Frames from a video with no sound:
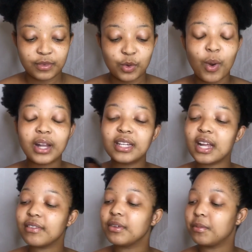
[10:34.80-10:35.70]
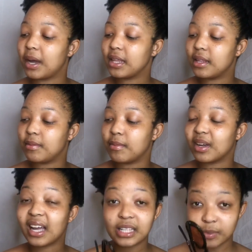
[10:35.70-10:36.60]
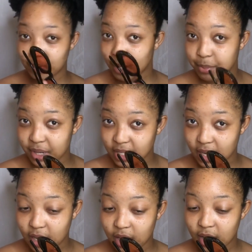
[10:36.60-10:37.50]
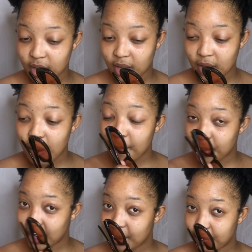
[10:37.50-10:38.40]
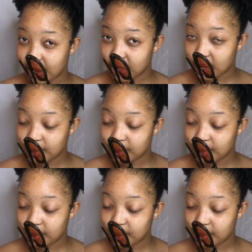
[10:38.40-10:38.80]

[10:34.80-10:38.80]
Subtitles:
Why did I even buy them? Guys, peer pressure. Peer pressure.